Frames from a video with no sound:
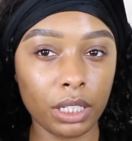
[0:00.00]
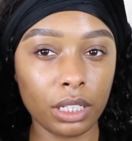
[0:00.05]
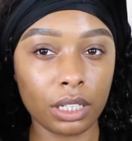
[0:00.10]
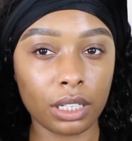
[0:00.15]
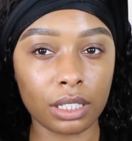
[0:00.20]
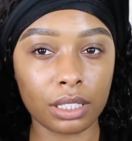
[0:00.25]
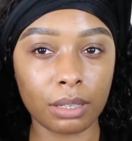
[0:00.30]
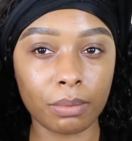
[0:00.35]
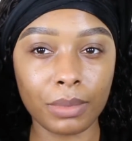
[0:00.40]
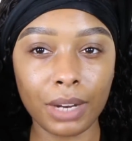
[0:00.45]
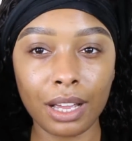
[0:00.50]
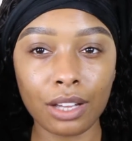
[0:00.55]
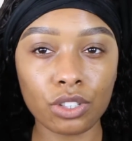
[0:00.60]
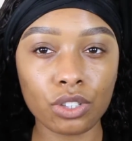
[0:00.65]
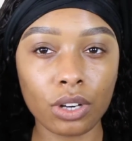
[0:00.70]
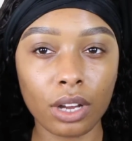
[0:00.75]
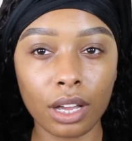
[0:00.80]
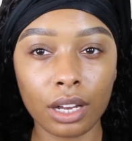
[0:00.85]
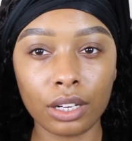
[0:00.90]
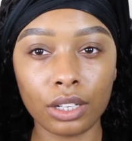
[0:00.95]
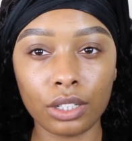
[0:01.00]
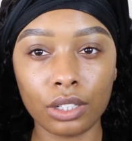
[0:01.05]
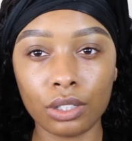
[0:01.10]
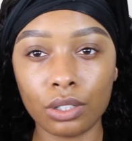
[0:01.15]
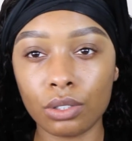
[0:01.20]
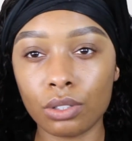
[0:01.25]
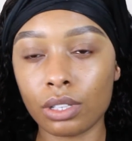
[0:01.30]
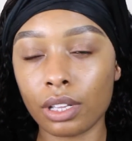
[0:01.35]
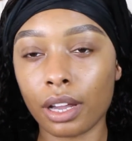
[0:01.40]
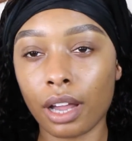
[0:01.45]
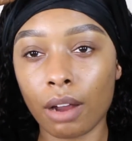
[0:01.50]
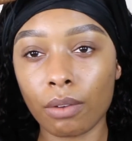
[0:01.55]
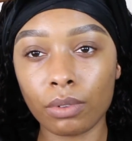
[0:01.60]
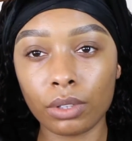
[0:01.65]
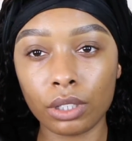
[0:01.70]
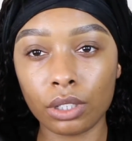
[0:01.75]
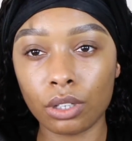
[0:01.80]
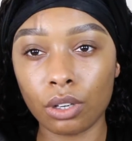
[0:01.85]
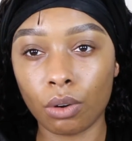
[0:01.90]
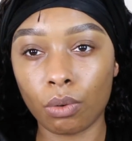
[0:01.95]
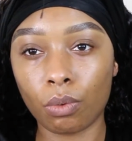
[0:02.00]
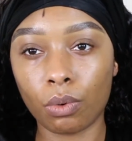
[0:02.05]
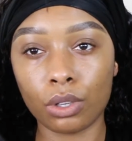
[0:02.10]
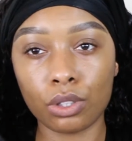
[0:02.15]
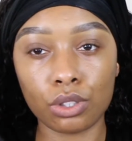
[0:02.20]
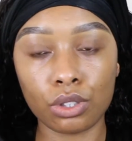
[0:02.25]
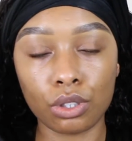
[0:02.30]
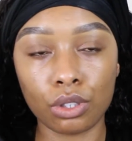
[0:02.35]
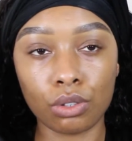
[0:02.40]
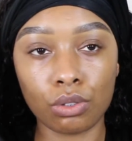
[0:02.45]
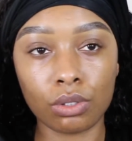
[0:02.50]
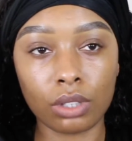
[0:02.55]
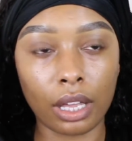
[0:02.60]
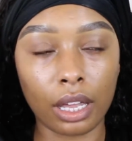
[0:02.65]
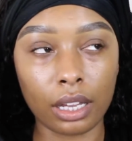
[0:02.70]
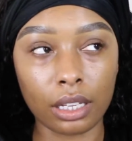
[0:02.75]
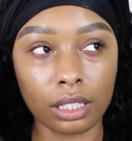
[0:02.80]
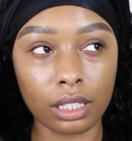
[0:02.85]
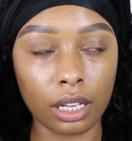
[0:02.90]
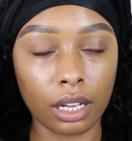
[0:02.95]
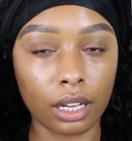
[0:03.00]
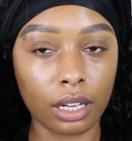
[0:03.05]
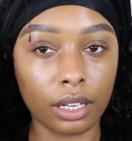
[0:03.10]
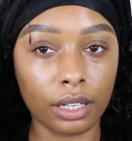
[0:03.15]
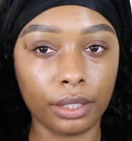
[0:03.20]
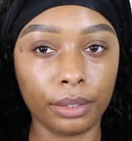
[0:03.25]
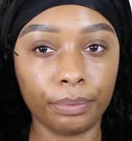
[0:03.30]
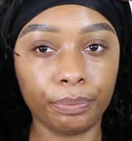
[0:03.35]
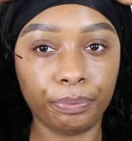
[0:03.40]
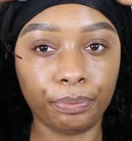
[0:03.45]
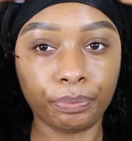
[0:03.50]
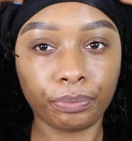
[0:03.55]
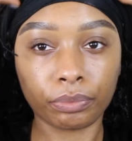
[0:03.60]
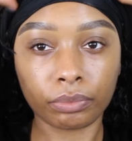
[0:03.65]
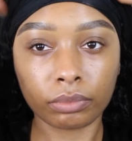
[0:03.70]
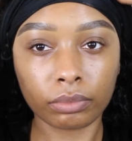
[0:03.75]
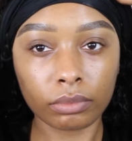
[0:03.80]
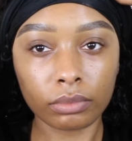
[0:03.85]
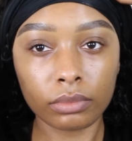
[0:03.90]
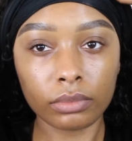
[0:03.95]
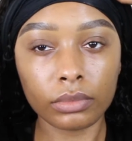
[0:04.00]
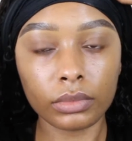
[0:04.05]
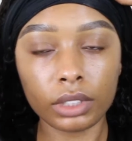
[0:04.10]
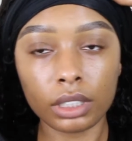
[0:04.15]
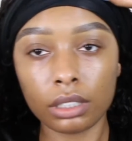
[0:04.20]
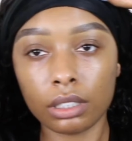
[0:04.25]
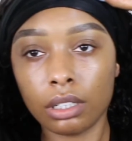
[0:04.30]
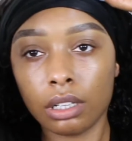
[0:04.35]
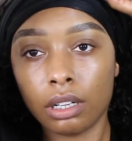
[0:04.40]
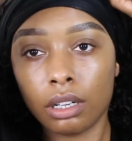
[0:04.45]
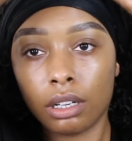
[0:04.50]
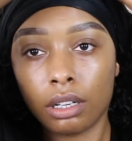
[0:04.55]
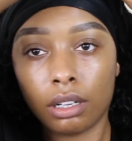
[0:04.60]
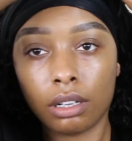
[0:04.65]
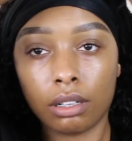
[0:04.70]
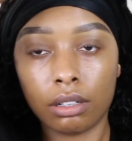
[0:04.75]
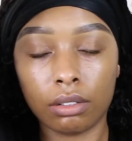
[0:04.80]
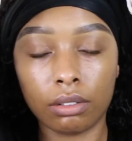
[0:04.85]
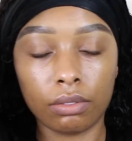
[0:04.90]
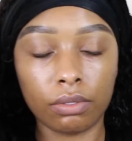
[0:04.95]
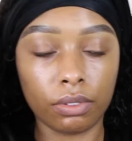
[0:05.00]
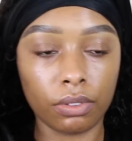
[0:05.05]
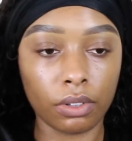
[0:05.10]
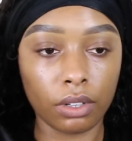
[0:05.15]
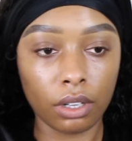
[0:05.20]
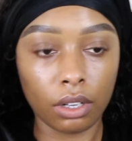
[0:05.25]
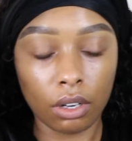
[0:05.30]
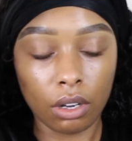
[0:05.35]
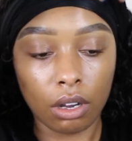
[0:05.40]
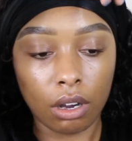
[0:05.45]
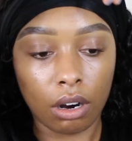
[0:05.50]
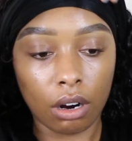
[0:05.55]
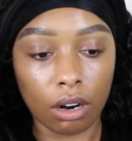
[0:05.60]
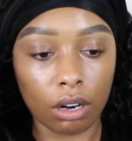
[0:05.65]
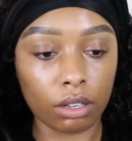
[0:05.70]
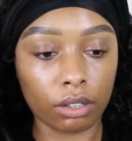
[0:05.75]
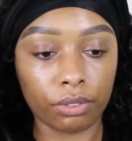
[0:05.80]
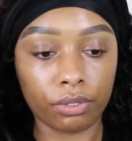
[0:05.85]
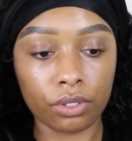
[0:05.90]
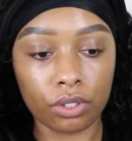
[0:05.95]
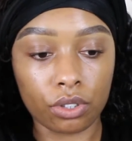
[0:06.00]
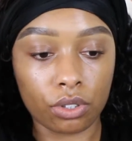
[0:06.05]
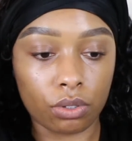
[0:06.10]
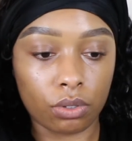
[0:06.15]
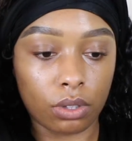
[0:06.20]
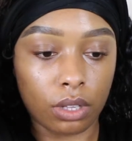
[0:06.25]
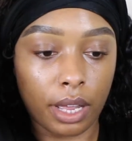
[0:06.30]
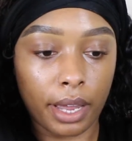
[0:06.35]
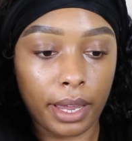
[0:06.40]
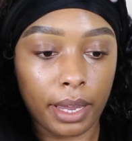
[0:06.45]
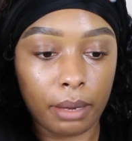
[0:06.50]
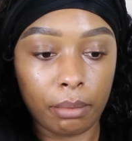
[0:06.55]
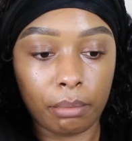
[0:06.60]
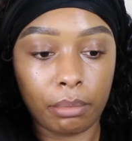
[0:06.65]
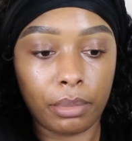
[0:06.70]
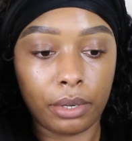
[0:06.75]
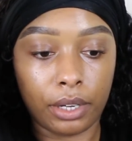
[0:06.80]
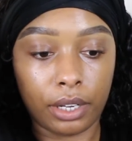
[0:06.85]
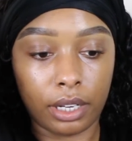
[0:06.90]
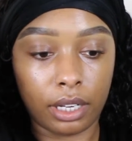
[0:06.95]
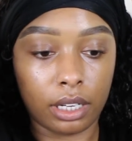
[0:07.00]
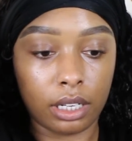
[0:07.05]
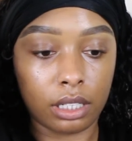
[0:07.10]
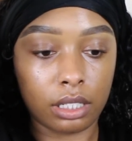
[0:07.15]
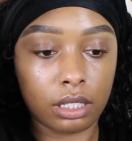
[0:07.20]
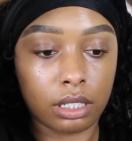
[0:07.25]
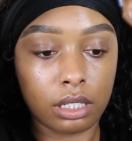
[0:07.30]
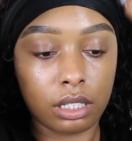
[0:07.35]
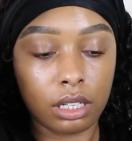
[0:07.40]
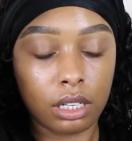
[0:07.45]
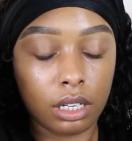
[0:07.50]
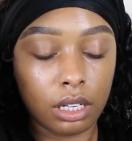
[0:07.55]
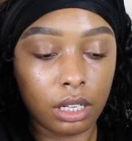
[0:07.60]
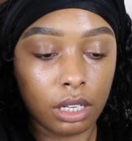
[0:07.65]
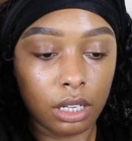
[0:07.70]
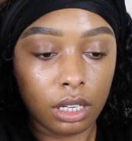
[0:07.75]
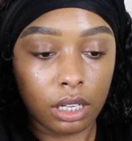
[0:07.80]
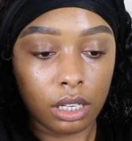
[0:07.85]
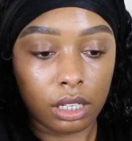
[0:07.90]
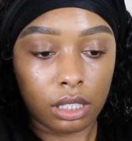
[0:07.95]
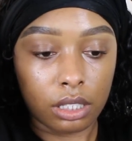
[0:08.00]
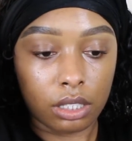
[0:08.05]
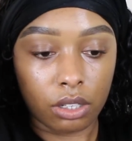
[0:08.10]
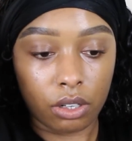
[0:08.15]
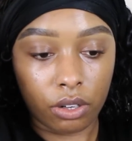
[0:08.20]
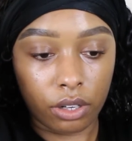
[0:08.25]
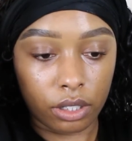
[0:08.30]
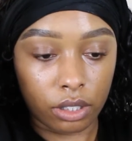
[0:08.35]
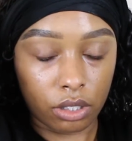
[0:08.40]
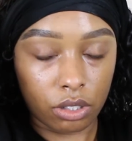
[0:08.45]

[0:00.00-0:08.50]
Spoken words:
Because I'm not trying to use, like, I really don't want to use a ton of artificial light, but considering the